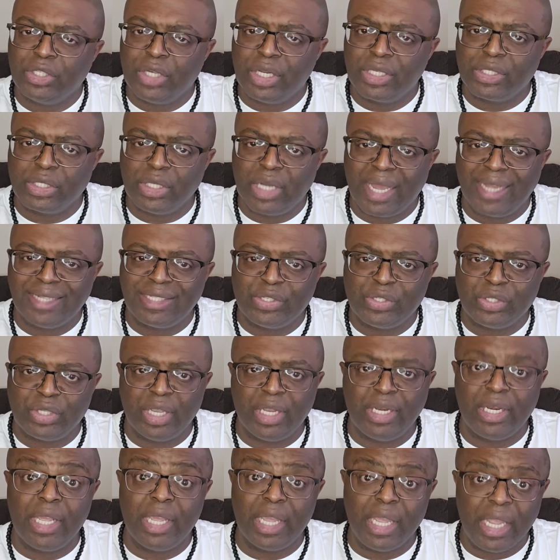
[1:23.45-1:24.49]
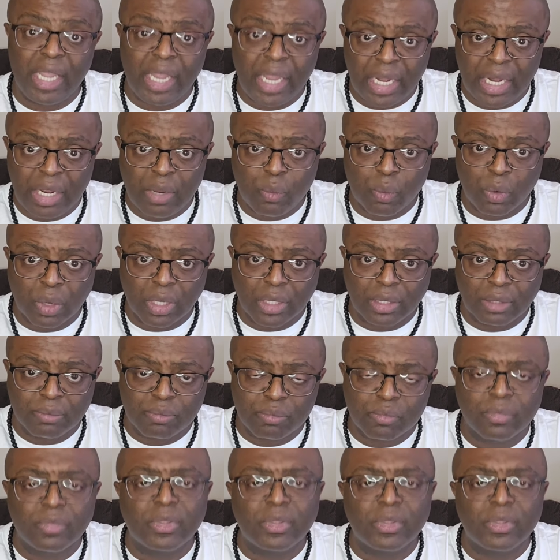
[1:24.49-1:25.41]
just not send anyone.